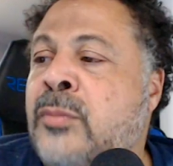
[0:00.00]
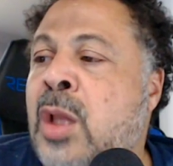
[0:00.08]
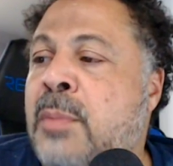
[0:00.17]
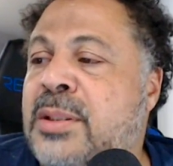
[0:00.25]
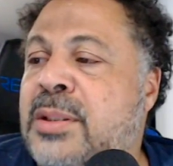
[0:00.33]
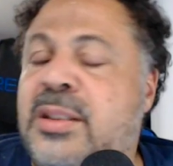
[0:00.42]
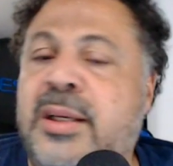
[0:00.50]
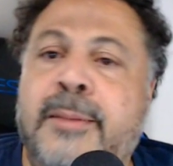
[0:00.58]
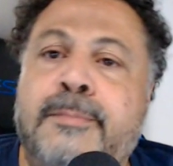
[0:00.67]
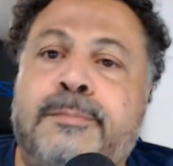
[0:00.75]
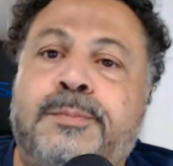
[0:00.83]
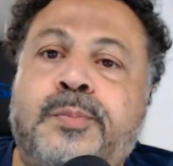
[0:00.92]
But
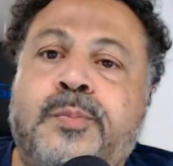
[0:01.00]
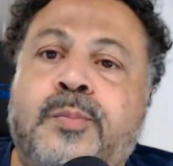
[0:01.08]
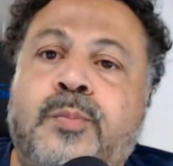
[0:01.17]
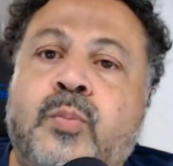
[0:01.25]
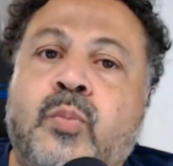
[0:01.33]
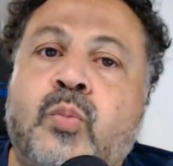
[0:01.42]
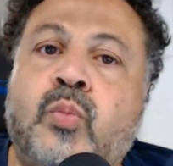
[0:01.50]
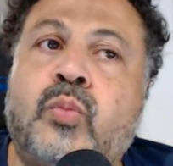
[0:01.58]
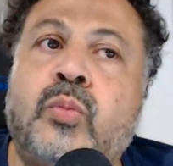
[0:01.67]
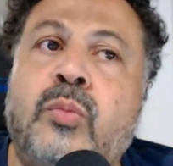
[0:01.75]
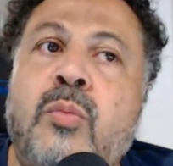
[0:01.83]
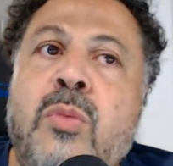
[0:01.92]
see,
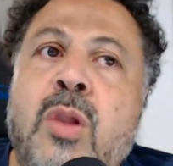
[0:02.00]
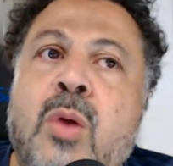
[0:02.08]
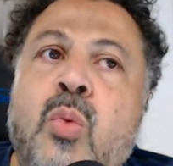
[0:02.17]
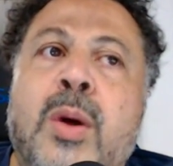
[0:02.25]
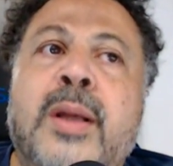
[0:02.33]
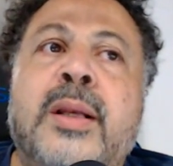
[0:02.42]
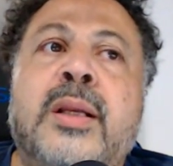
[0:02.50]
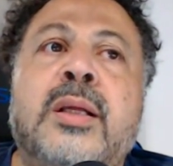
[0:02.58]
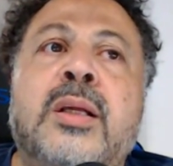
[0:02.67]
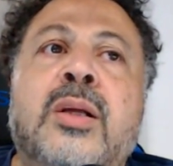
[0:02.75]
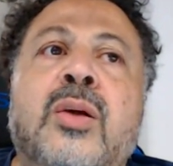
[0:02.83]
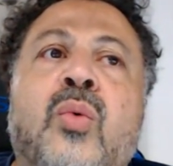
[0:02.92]
what
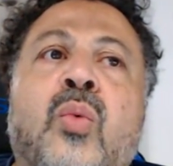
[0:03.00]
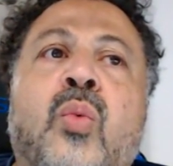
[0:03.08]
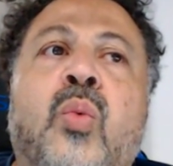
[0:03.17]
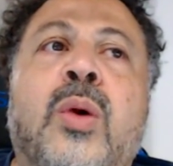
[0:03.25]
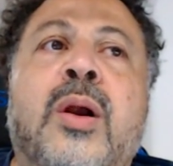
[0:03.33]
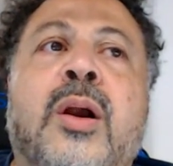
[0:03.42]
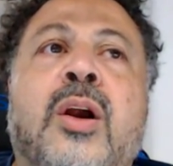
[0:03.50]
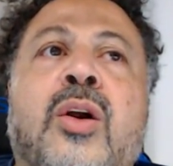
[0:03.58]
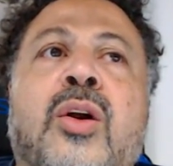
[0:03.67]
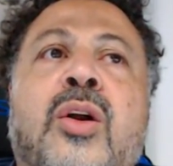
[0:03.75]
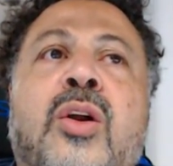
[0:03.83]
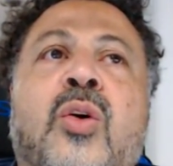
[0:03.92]

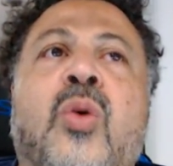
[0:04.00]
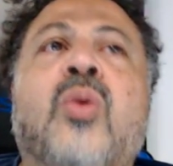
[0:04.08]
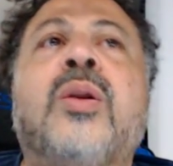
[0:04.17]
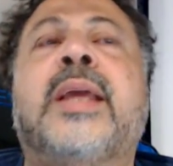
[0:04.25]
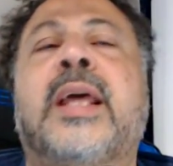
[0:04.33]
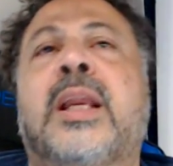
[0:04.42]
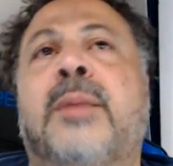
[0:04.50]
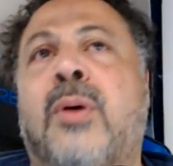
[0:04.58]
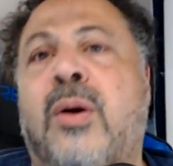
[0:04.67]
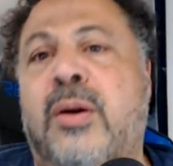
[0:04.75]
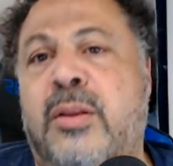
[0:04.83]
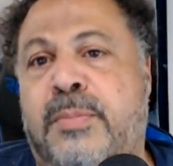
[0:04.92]
you're only getting
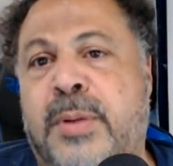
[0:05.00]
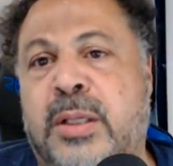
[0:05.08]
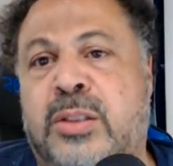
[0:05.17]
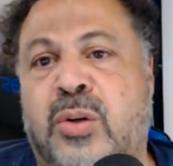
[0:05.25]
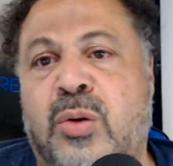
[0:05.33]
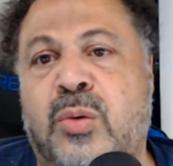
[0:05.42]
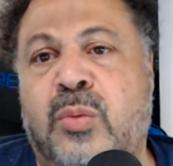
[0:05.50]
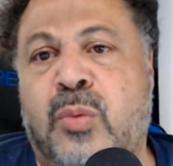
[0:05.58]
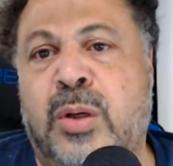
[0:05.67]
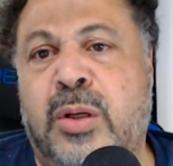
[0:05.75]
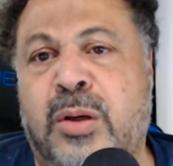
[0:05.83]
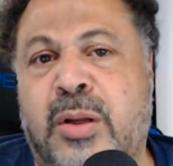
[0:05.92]
part of the picture
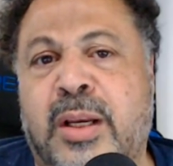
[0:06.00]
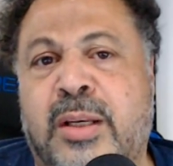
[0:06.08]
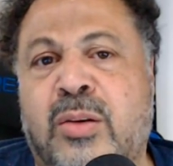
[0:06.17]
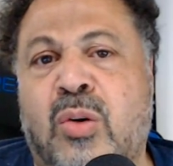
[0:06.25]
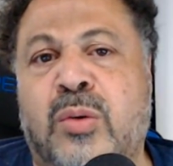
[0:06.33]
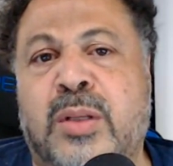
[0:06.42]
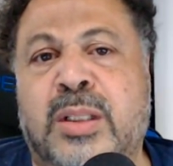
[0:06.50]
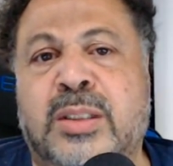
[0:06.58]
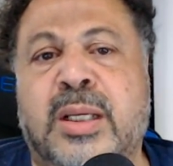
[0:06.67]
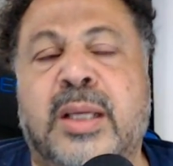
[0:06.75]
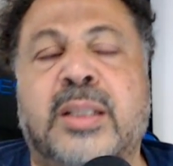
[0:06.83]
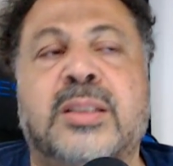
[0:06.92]
when you're getting told these
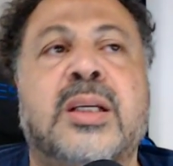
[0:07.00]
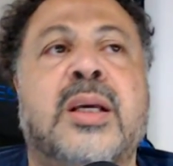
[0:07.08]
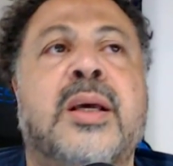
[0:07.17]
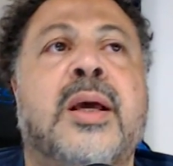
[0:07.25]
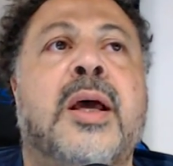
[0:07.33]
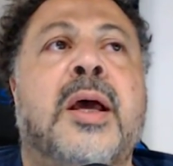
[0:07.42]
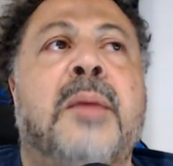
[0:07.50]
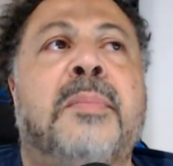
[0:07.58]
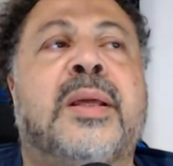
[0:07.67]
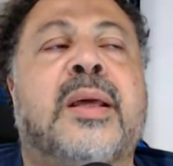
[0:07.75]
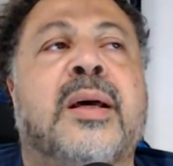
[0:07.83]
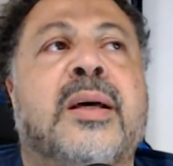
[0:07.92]
things,
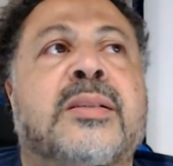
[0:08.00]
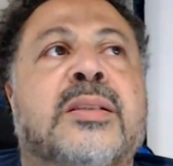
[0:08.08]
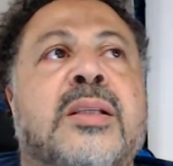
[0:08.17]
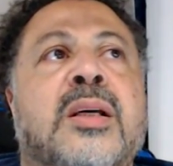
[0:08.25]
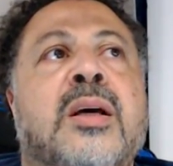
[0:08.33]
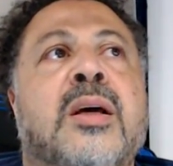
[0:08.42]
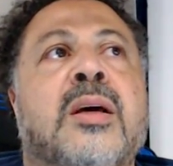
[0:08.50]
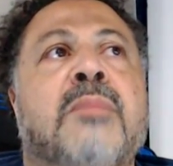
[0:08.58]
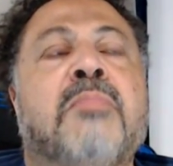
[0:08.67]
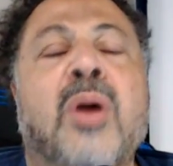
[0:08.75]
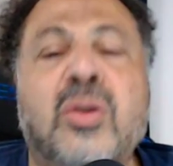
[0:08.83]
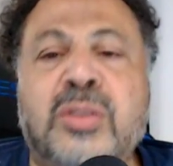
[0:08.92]
because
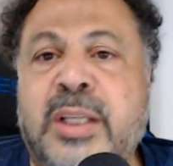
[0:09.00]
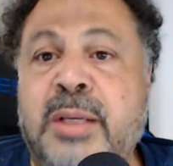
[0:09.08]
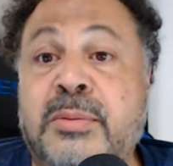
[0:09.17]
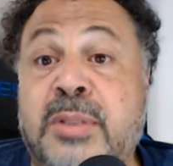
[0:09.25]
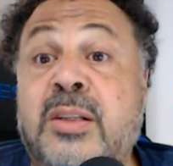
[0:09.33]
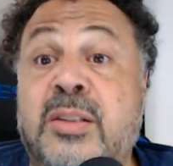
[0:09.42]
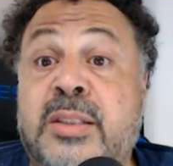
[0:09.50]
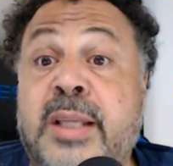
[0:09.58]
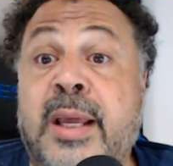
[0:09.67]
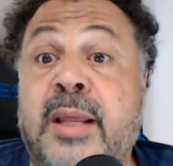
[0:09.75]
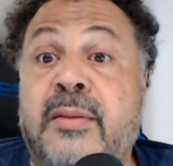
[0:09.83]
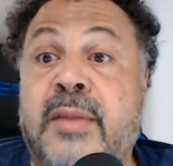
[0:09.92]
most teams
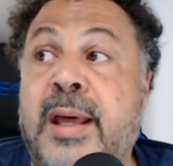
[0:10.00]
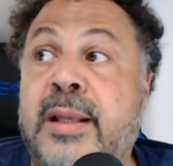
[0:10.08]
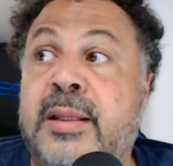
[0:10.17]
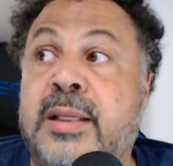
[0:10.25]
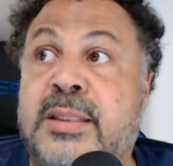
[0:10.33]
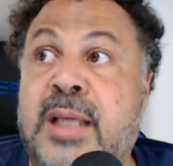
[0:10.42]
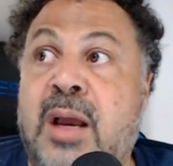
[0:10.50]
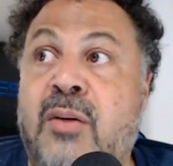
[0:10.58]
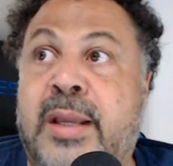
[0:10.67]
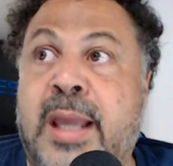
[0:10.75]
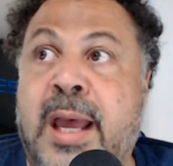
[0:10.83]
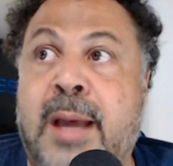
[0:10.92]
understand that the
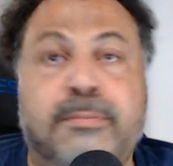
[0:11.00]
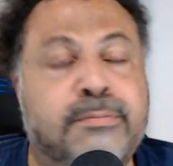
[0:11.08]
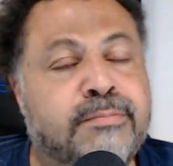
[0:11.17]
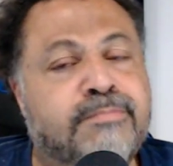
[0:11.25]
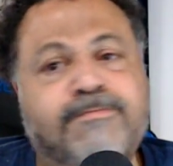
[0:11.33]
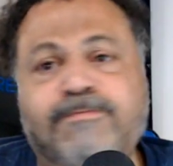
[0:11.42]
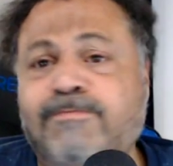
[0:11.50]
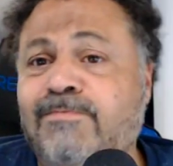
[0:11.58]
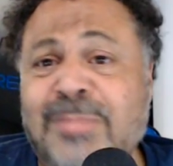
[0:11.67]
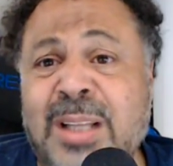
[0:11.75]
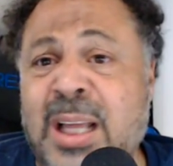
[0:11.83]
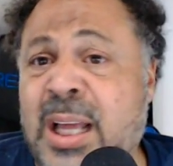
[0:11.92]
salary cap
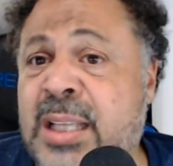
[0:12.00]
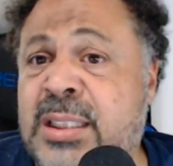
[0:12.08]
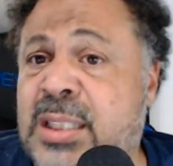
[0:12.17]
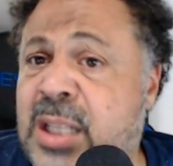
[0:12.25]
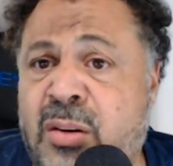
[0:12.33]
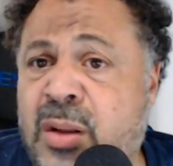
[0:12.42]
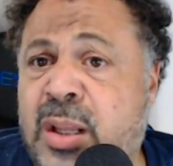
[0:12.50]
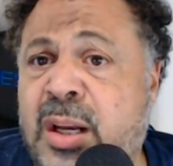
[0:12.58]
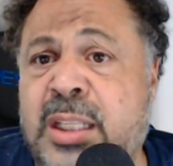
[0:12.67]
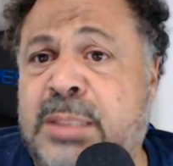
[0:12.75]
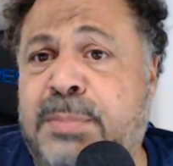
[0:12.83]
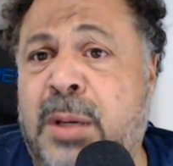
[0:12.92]
is literally going to
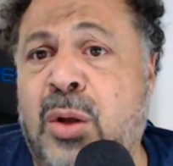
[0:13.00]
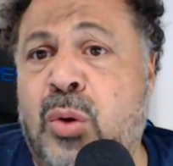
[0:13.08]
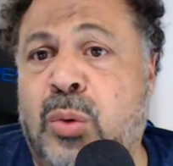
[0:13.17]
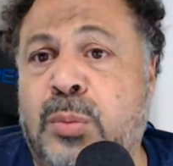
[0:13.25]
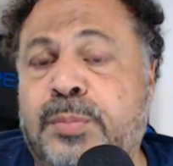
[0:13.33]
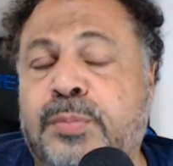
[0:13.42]
explode.